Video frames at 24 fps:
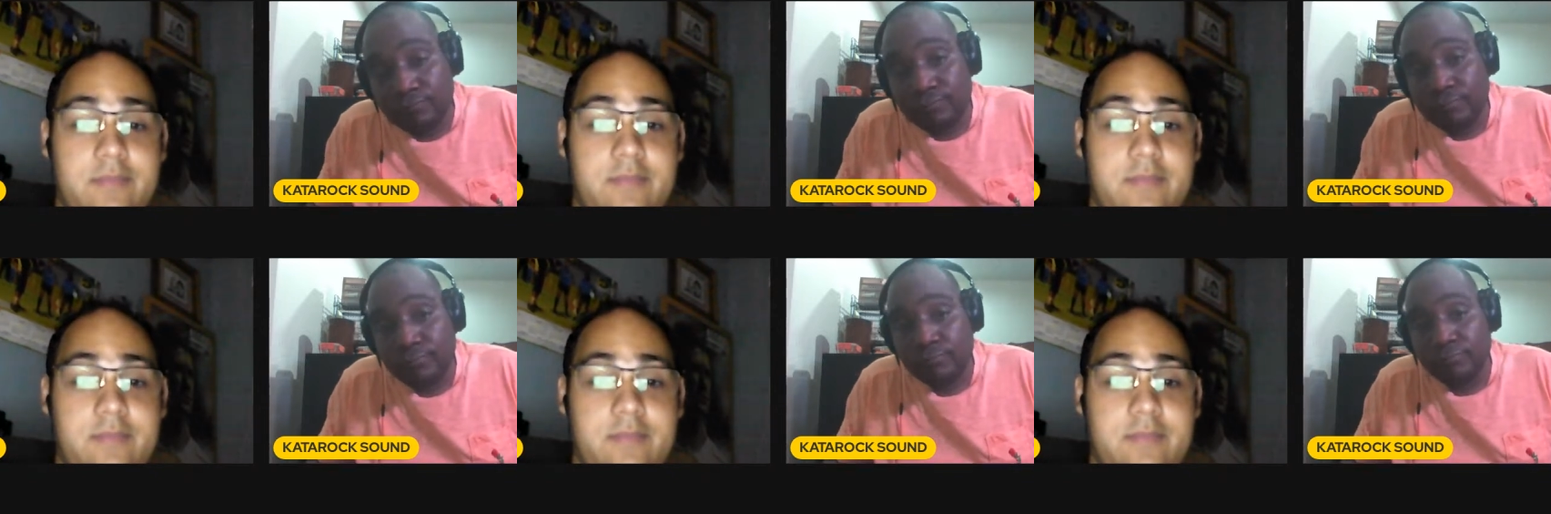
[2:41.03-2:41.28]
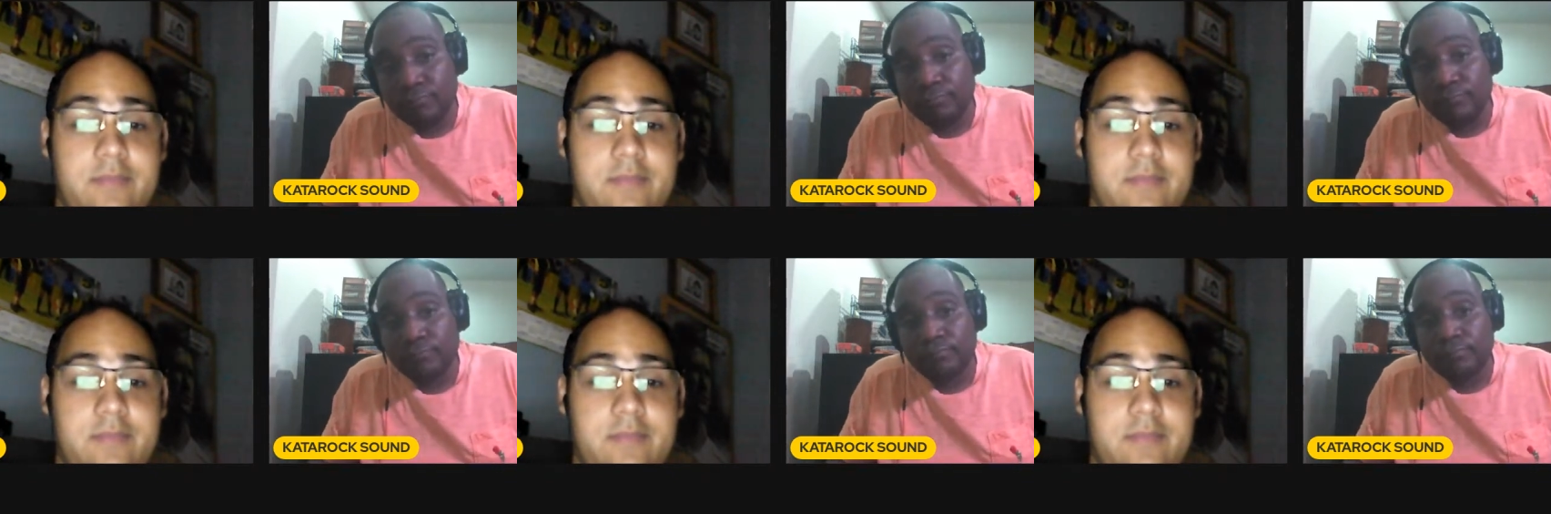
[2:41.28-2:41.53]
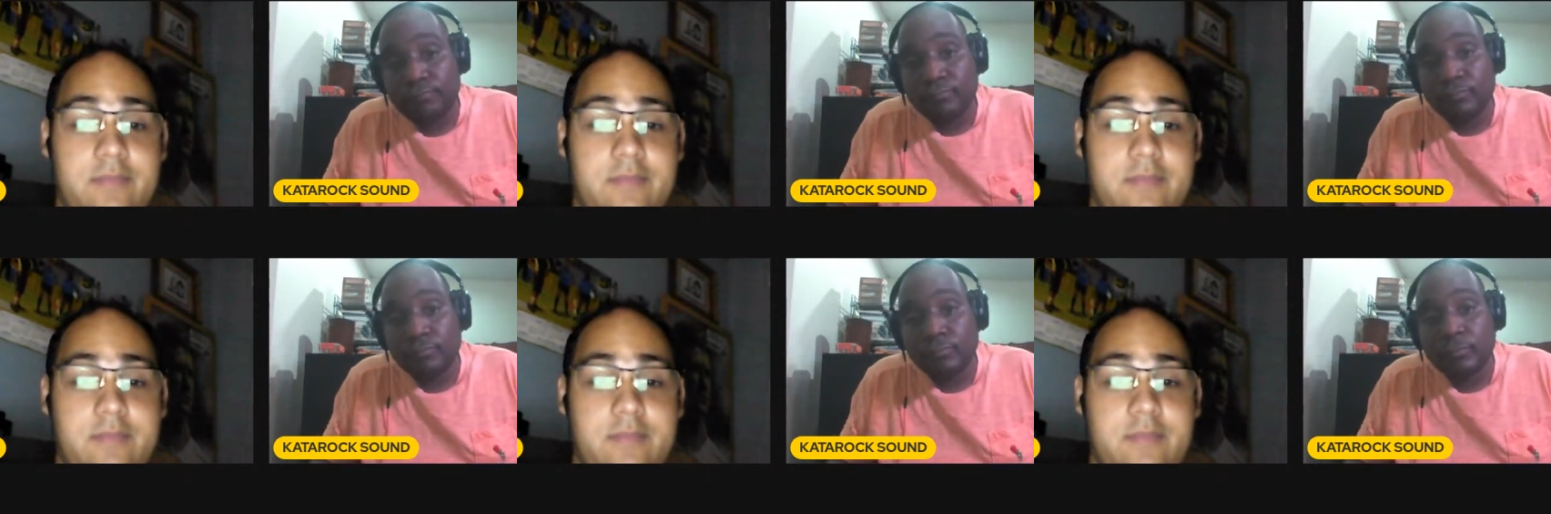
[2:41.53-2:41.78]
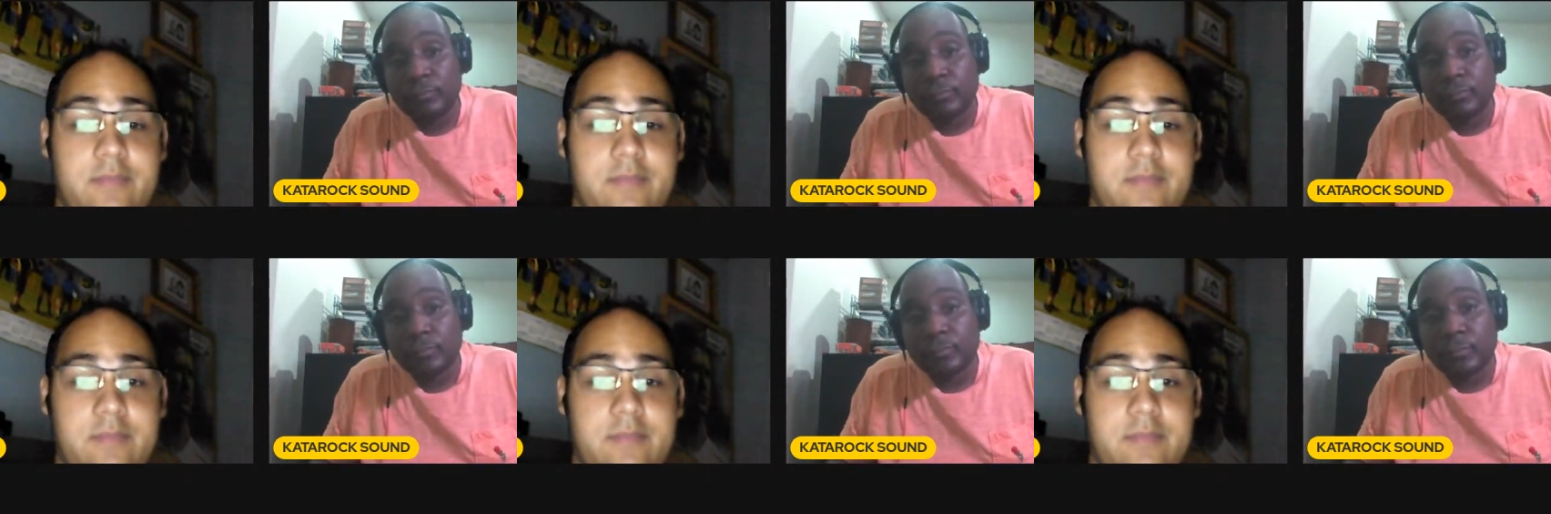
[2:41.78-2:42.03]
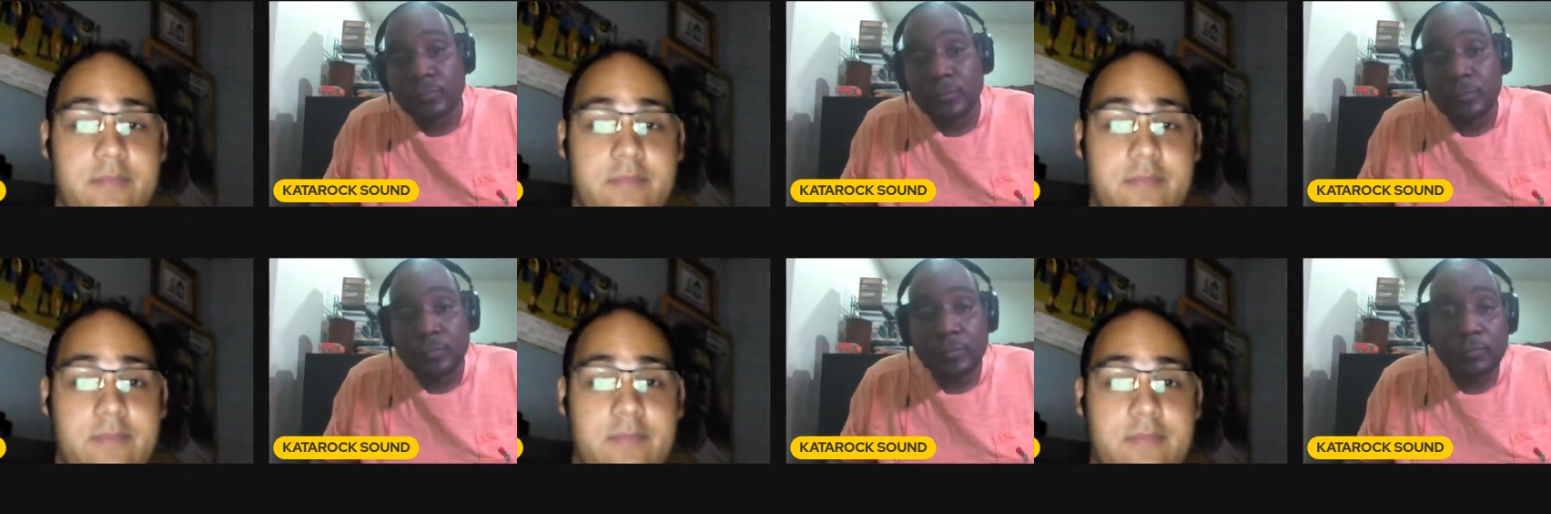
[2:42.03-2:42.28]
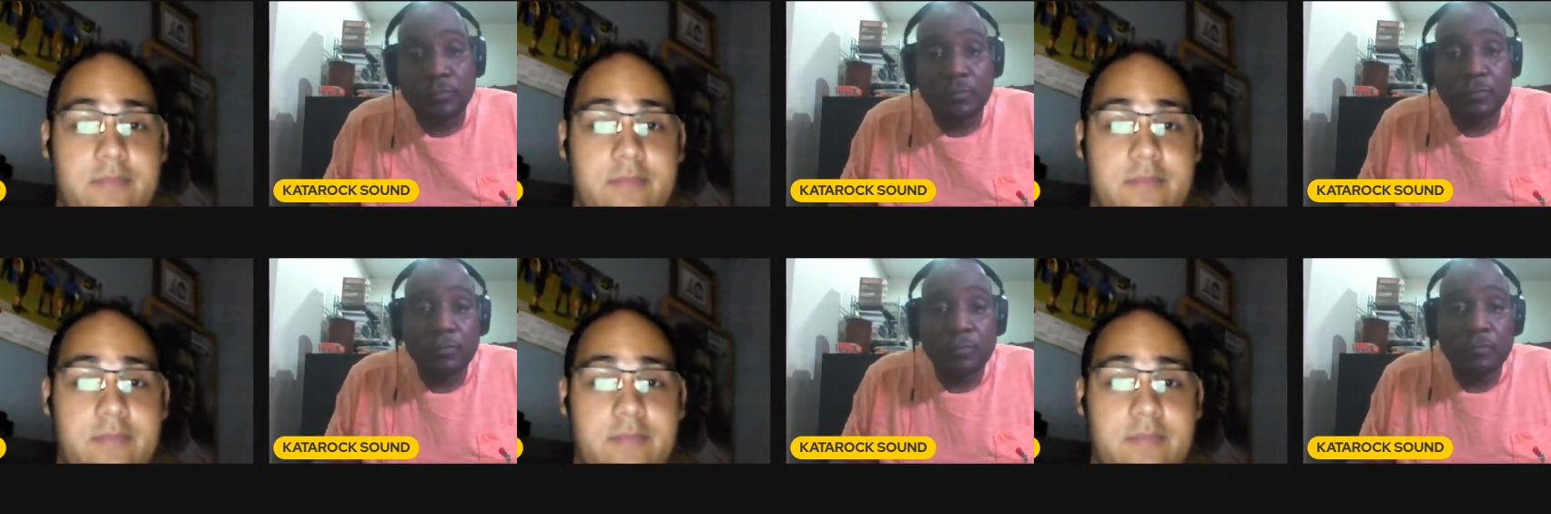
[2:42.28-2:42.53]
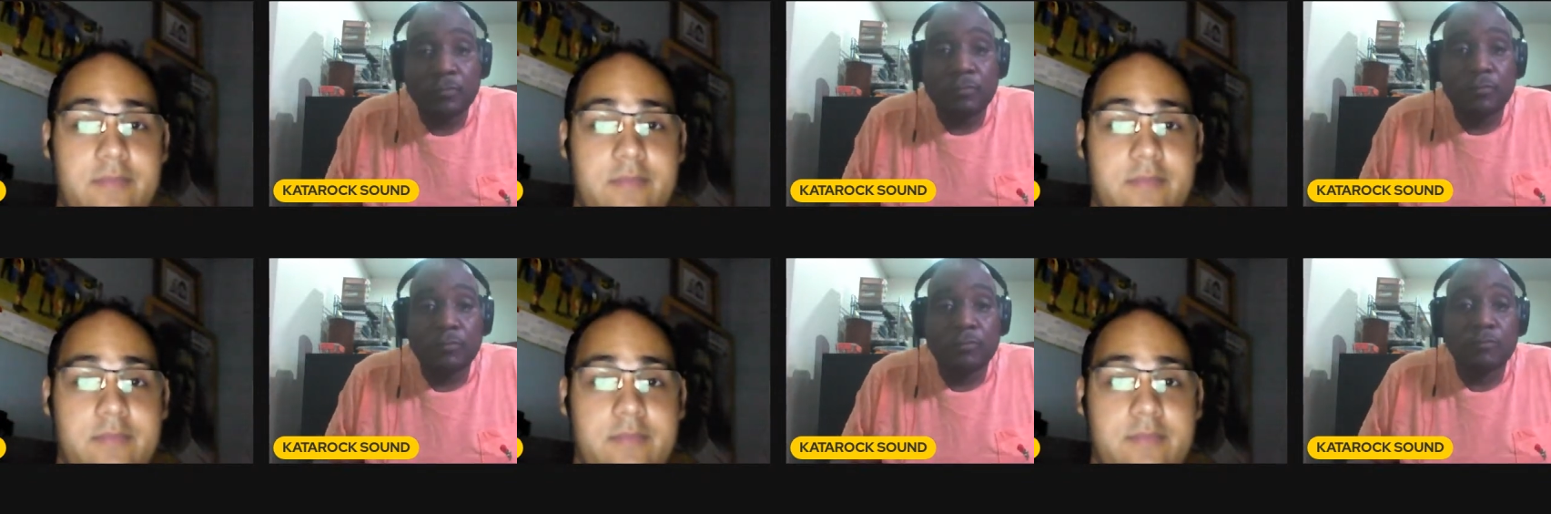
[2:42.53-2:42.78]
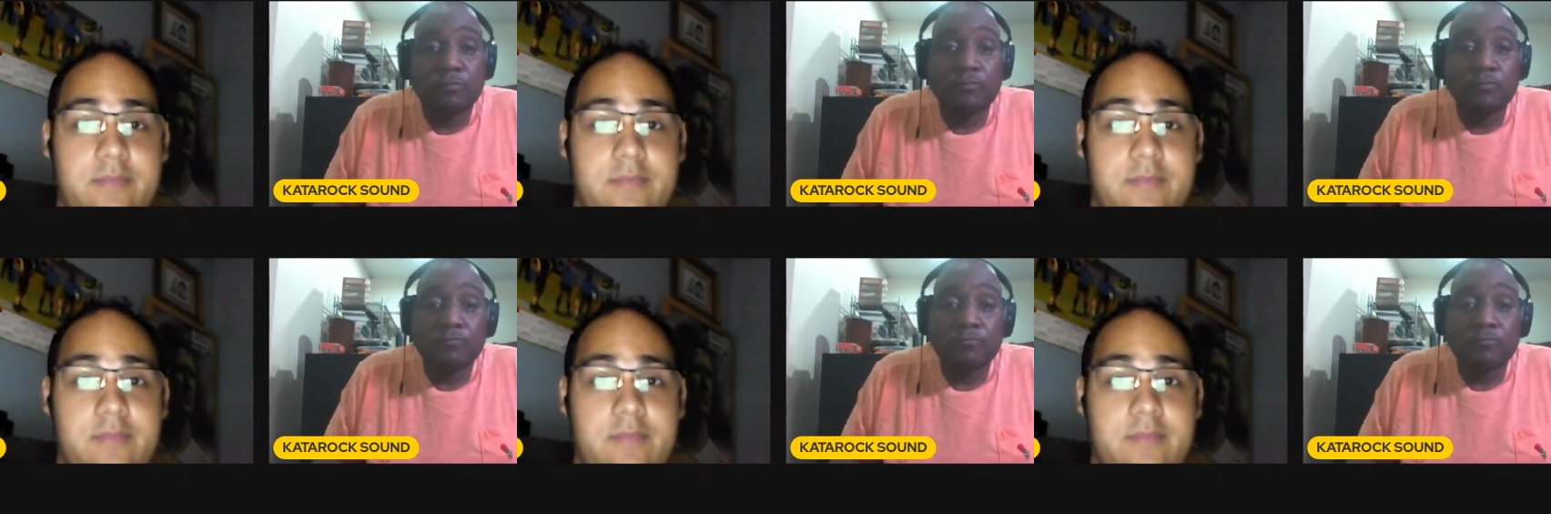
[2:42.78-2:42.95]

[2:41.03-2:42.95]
(silence)